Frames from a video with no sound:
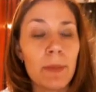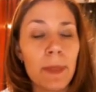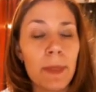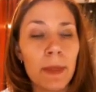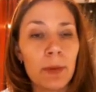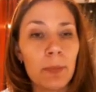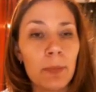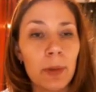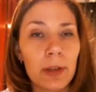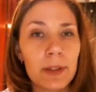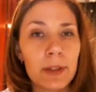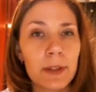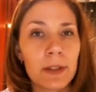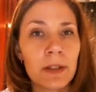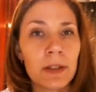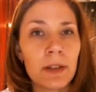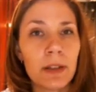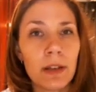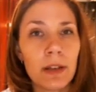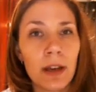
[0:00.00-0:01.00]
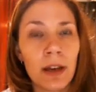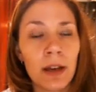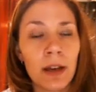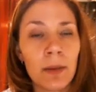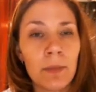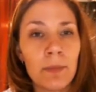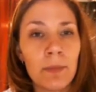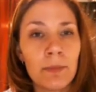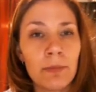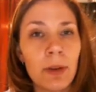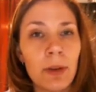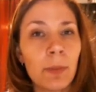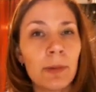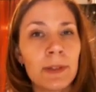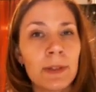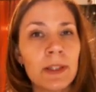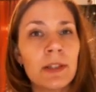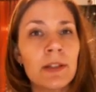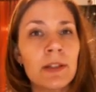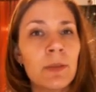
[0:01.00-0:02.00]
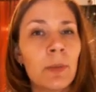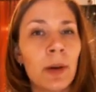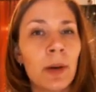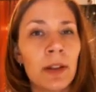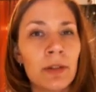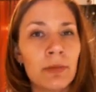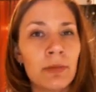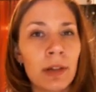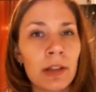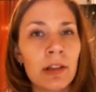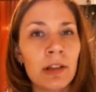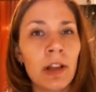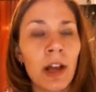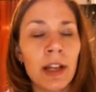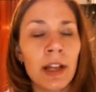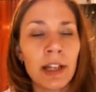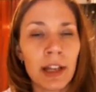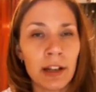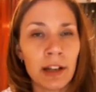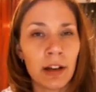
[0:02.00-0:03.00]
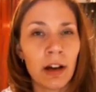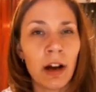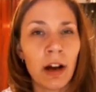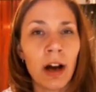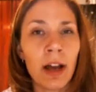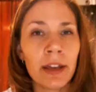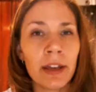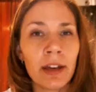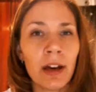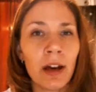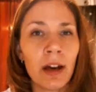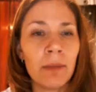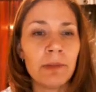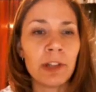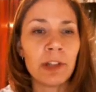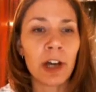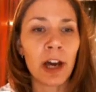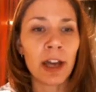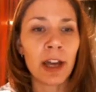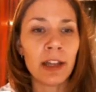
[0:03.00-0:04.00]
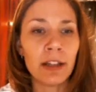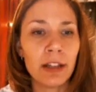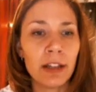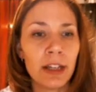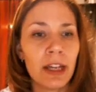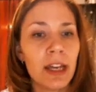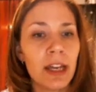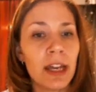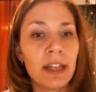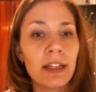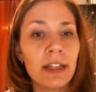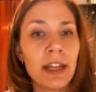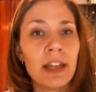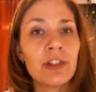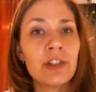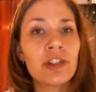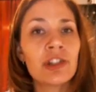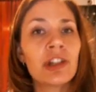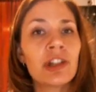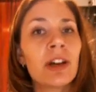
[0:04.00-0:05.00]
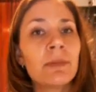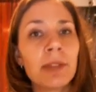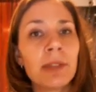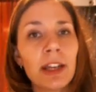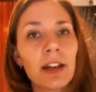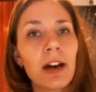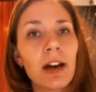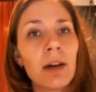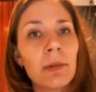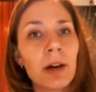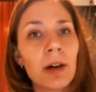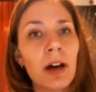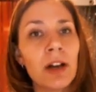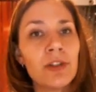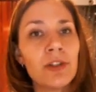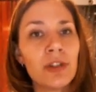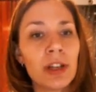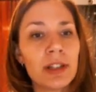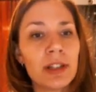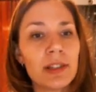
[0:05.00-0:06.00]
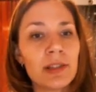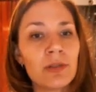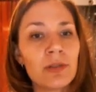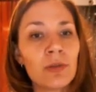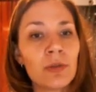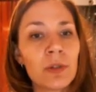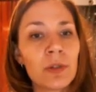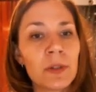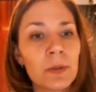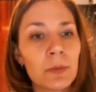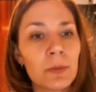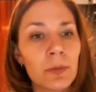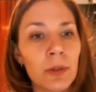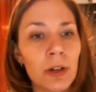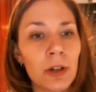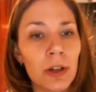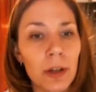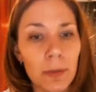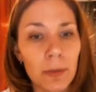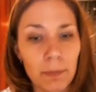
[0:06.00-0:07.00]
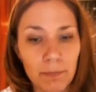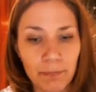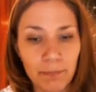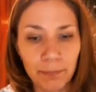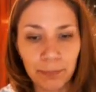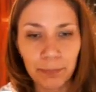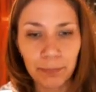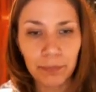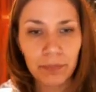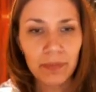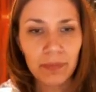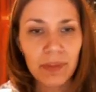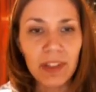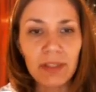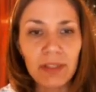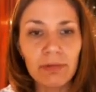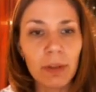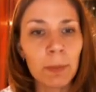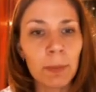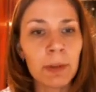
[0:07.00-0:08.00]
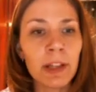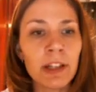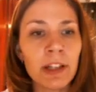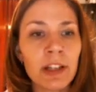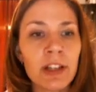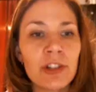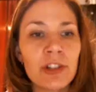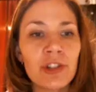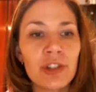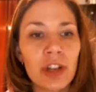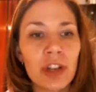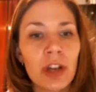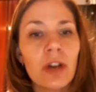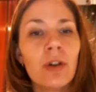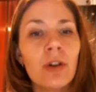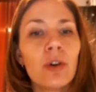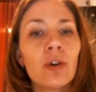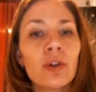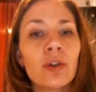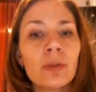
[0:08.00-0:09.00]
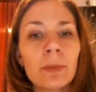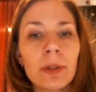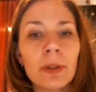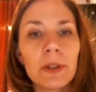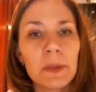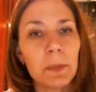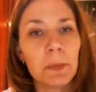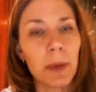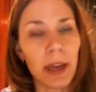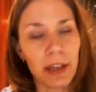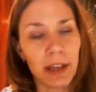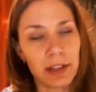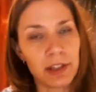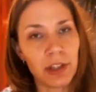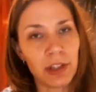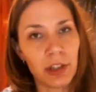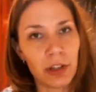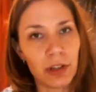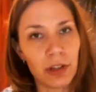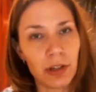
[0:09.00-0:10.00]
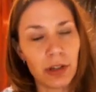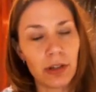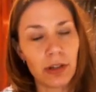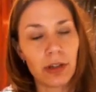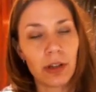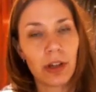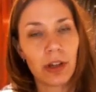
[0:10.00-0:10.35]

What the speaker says: the person represented by the red line had a high carb diet, and each time their carbohydrate stores were replenished almost back to